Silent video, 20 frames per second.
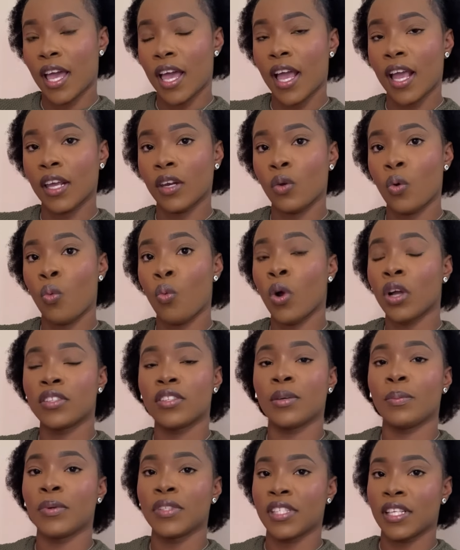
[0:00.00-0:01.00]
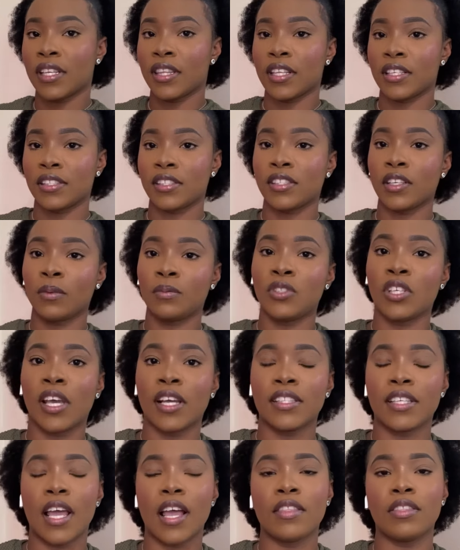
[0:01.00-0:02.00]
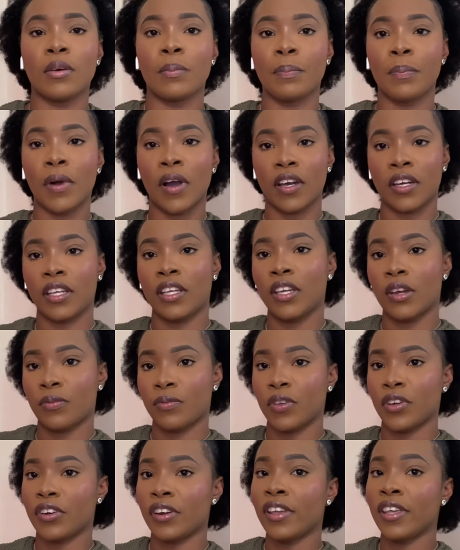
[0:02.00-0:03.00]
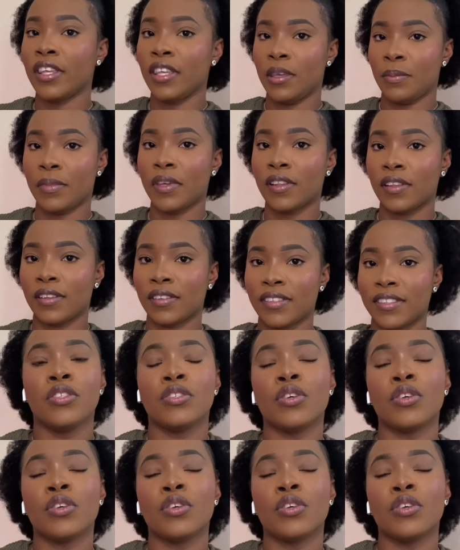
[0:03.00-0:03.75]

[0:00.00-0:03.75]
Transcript: and what to put in the subject and the body of your emails.